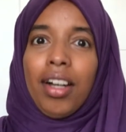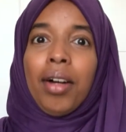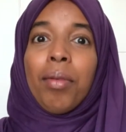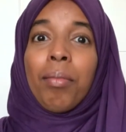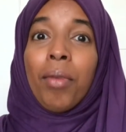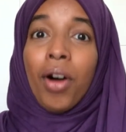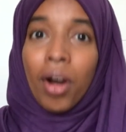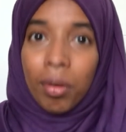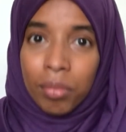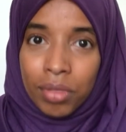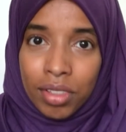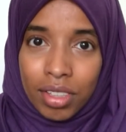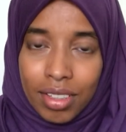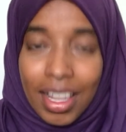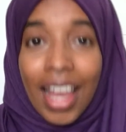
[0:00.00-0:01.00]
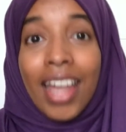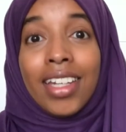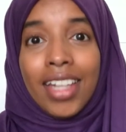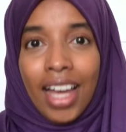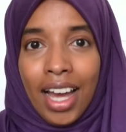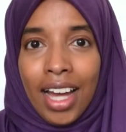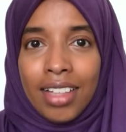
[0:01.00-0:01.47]
moms and
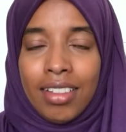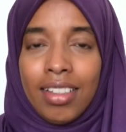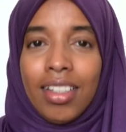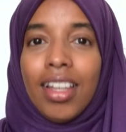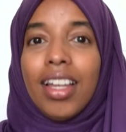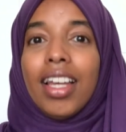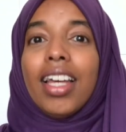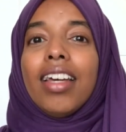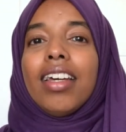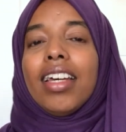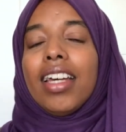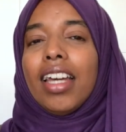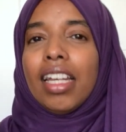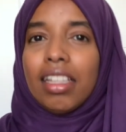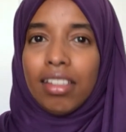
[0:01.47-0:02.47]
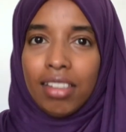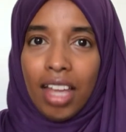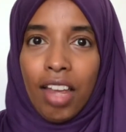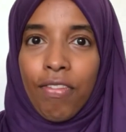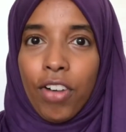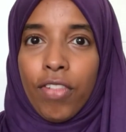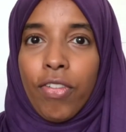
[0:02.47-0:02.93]
dads, it's
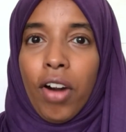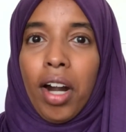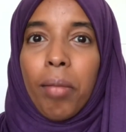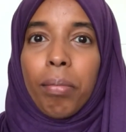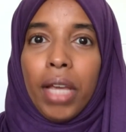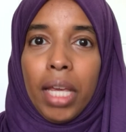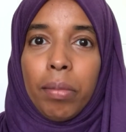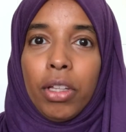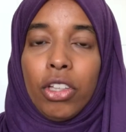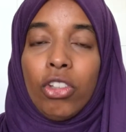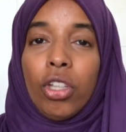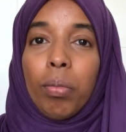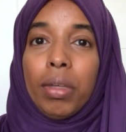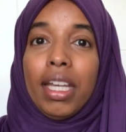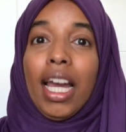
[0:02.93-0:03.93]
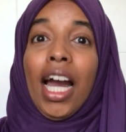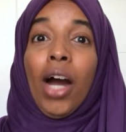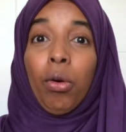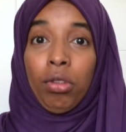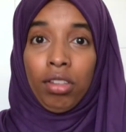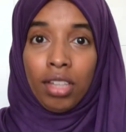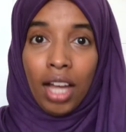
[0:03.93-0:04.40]
safer for our babies to be
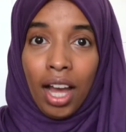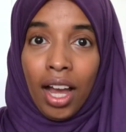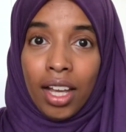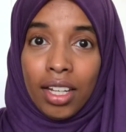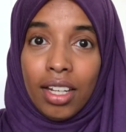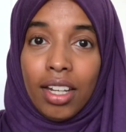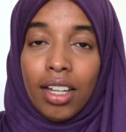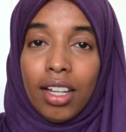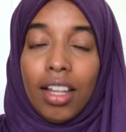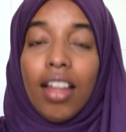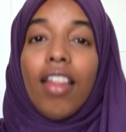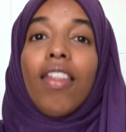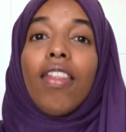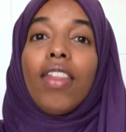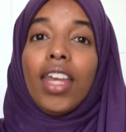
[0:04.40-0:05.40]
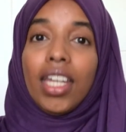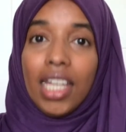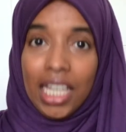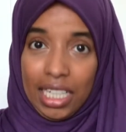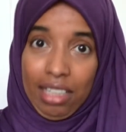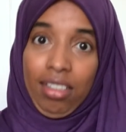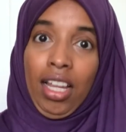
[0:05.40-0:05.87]
outside than
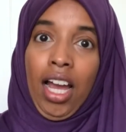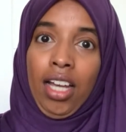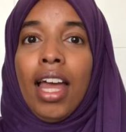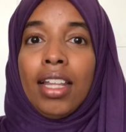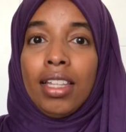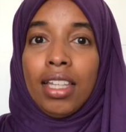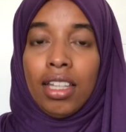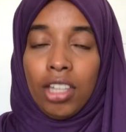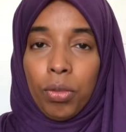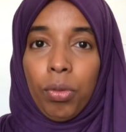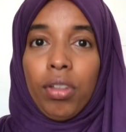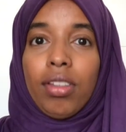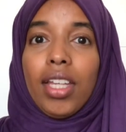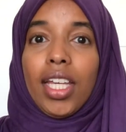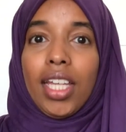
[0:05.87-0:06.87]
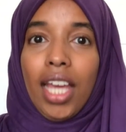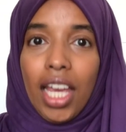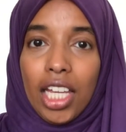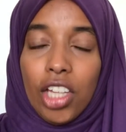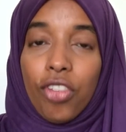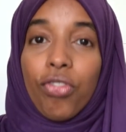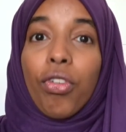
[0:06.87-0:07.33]
inside. And this was the
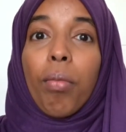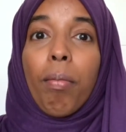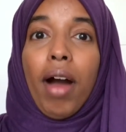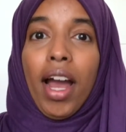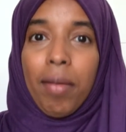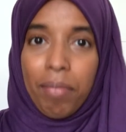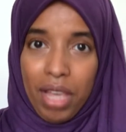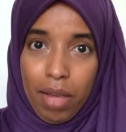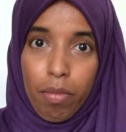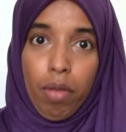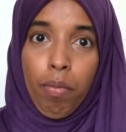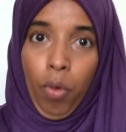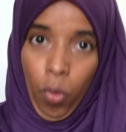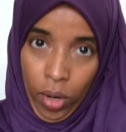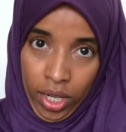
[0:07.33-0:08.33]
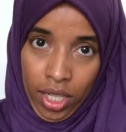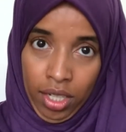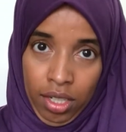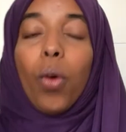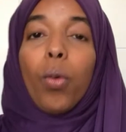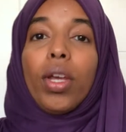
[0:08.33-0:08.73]
case for my baby boy. We